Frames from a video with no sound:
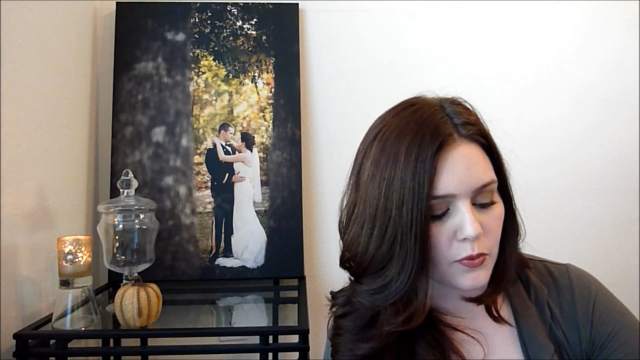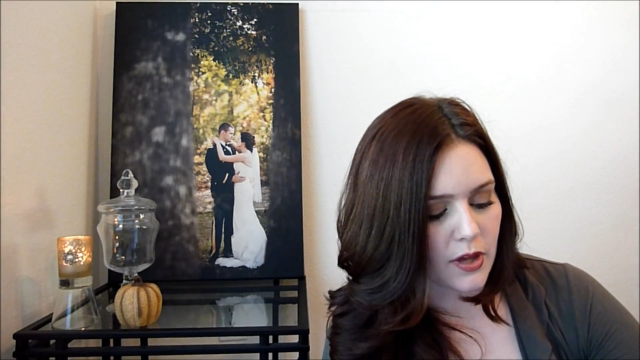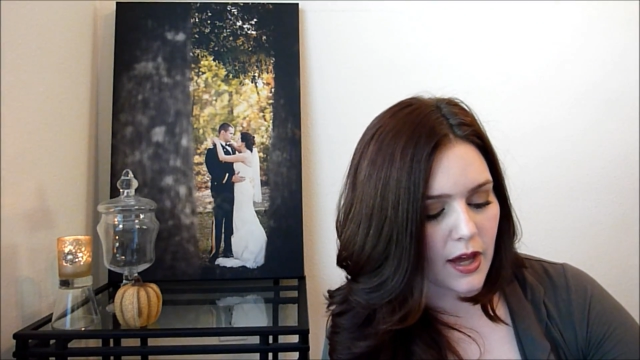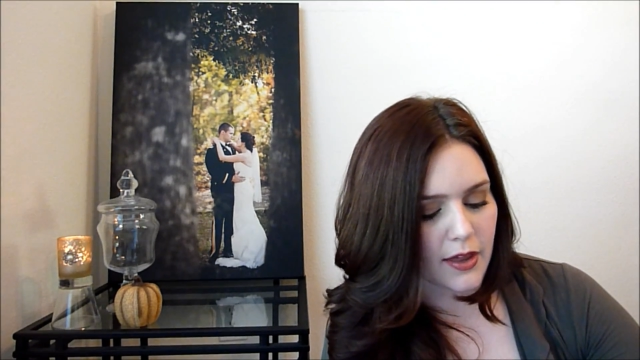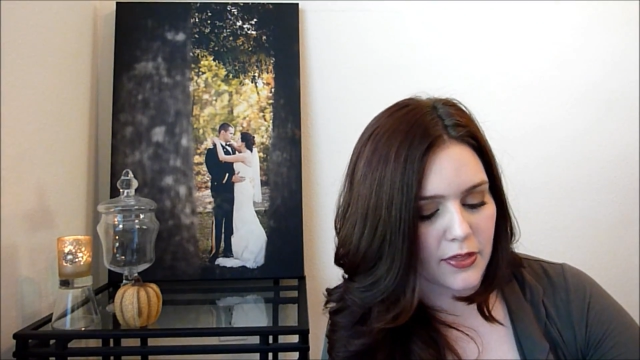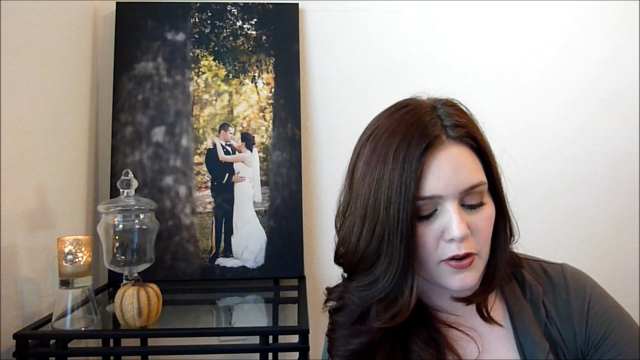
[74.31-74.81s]

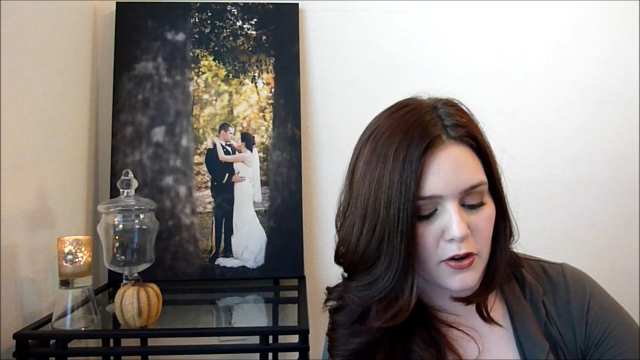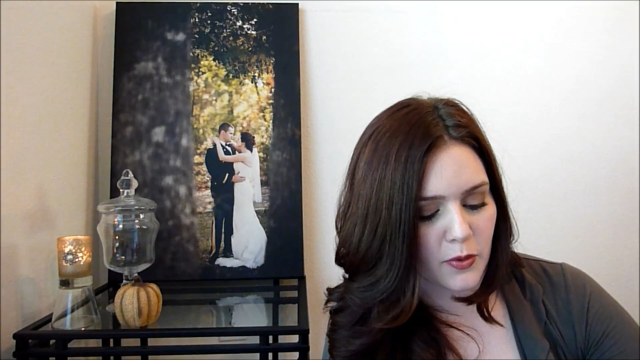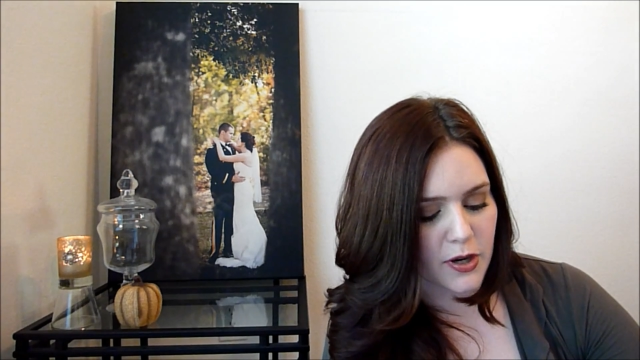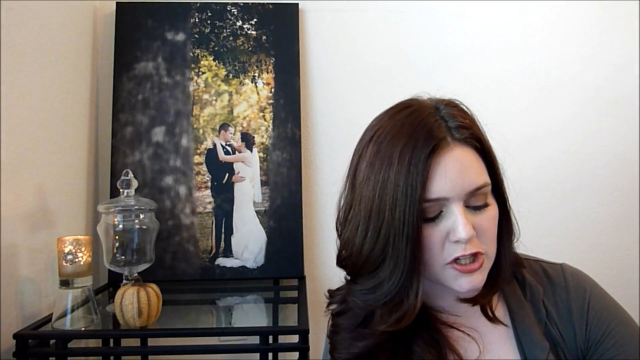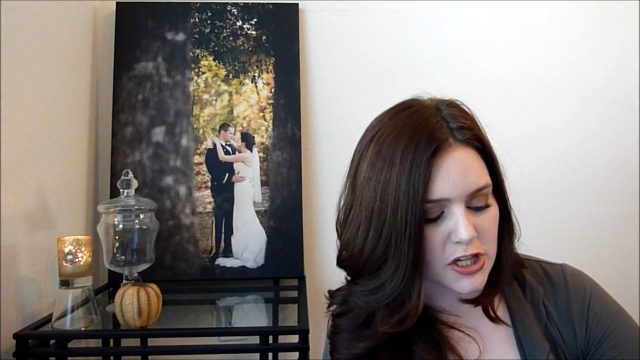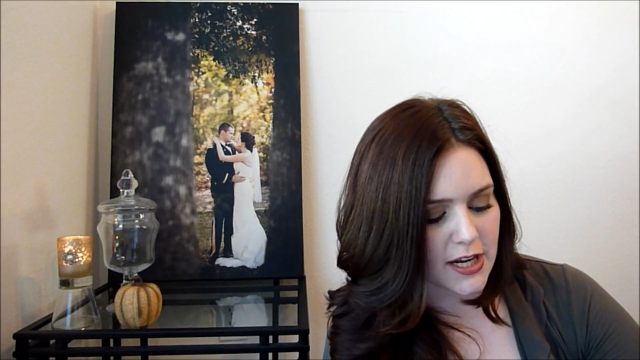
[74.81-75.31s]
it. Third
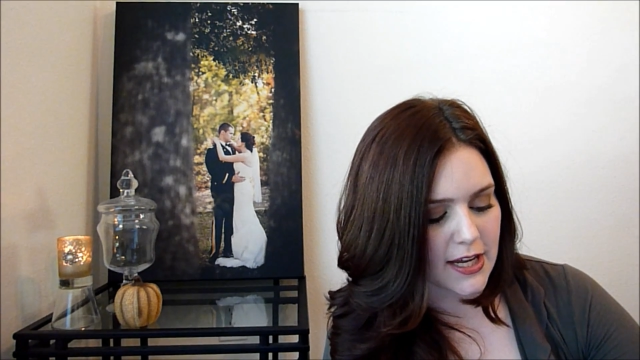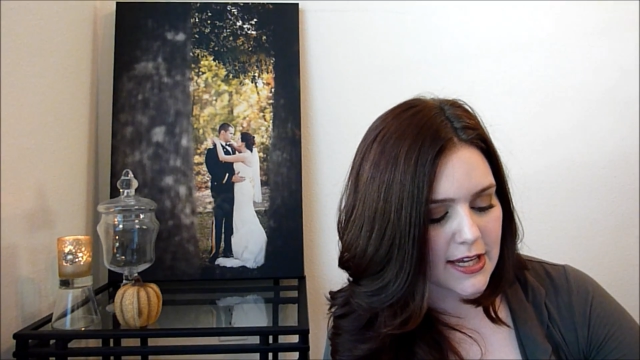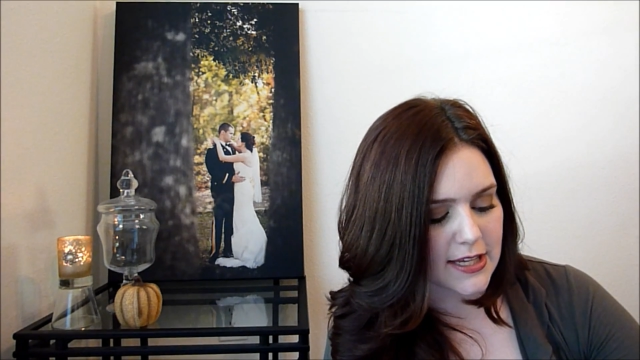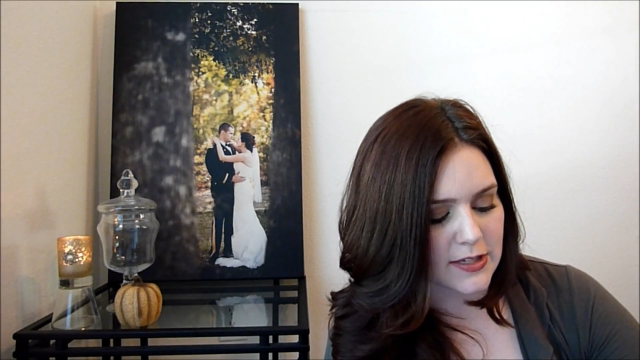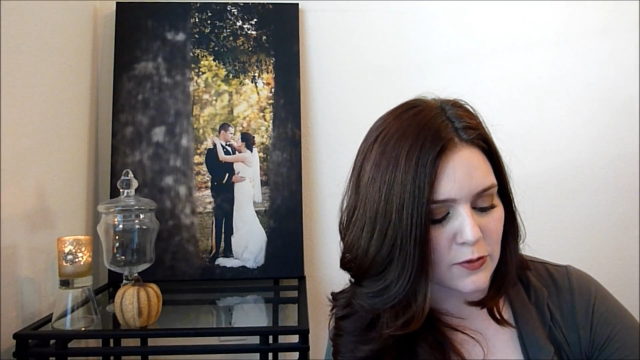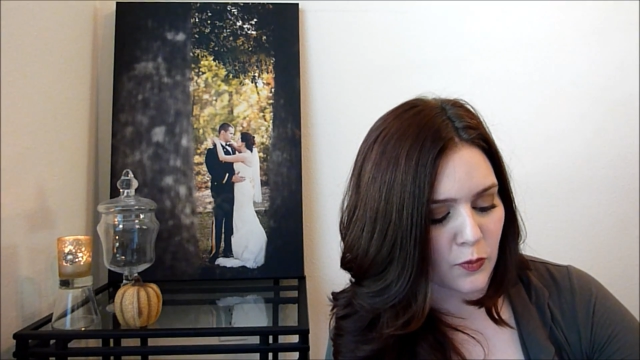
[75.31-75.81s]
question
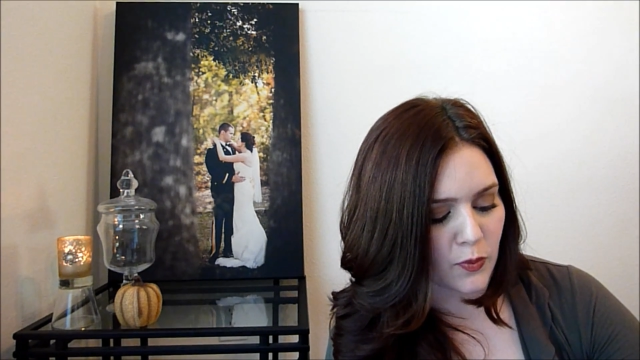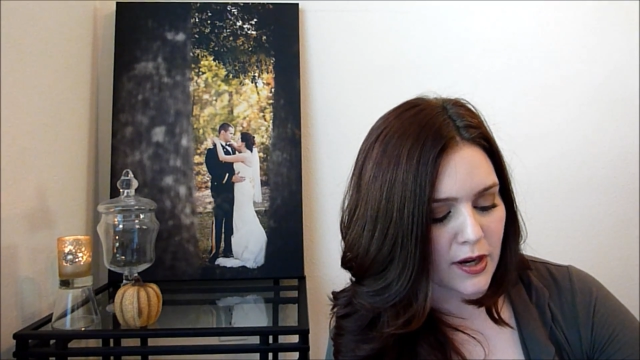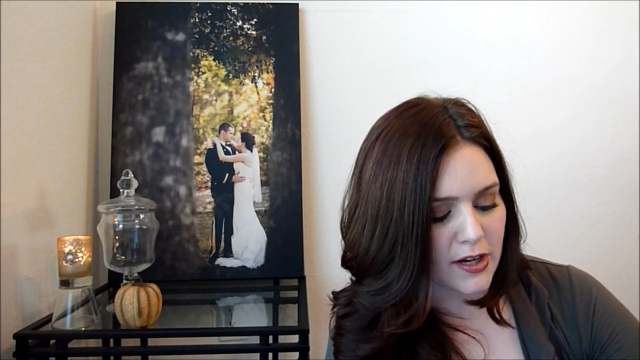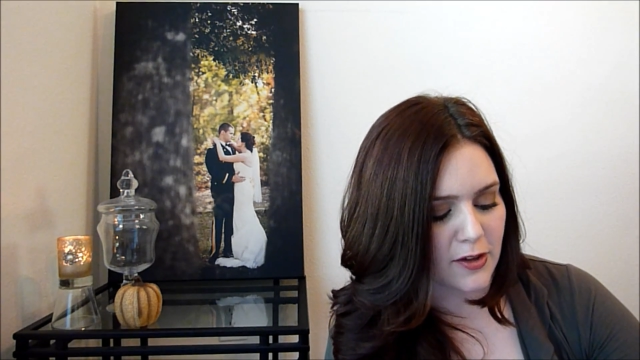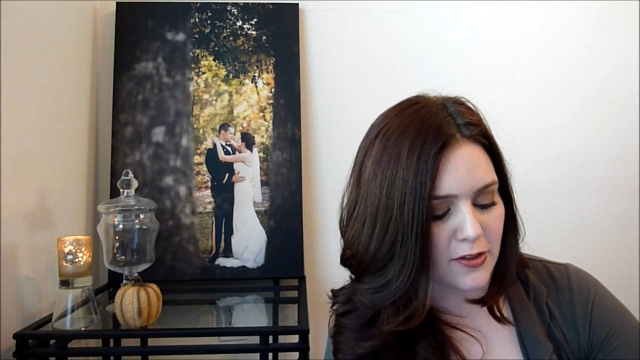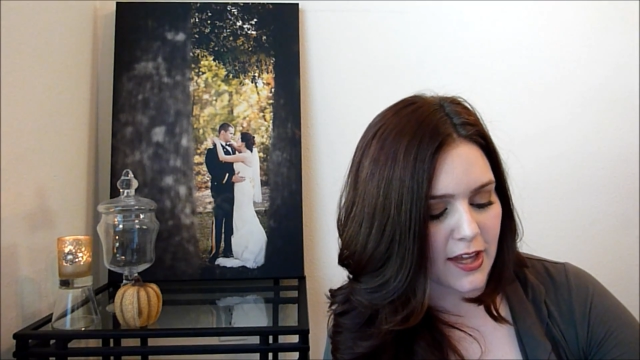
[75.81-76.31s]
is,
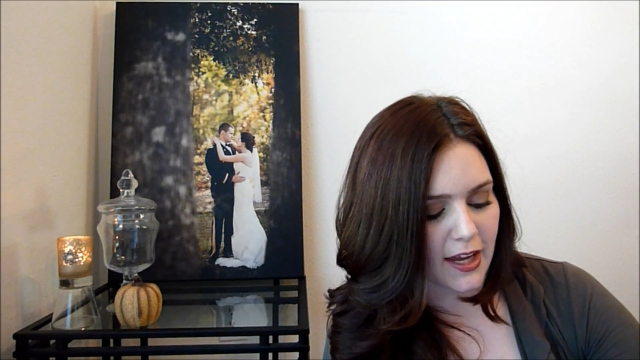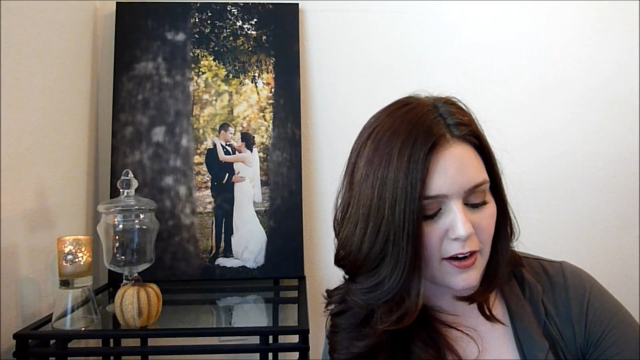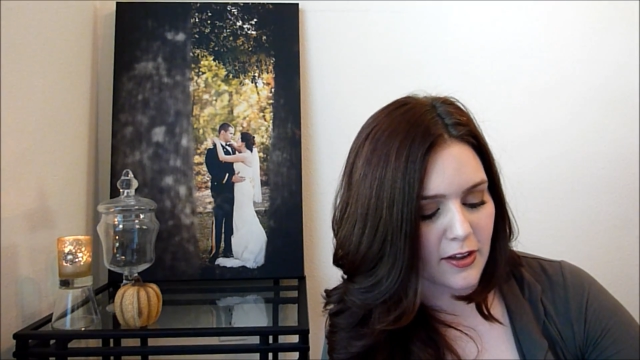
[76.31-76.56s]
where do you think